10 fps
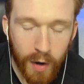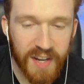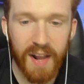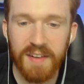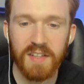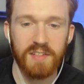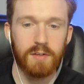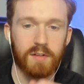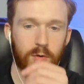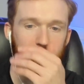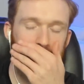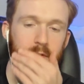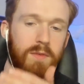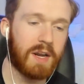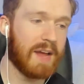Can I ask a serious
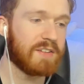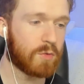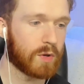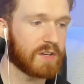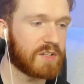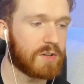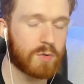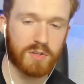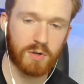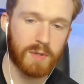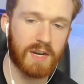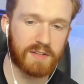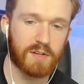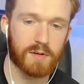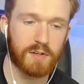question? Can I ask a really serious question? Can we get
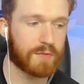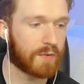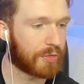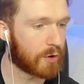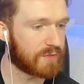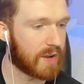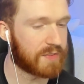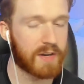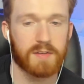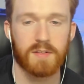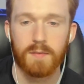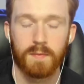serious here for 35 seconds?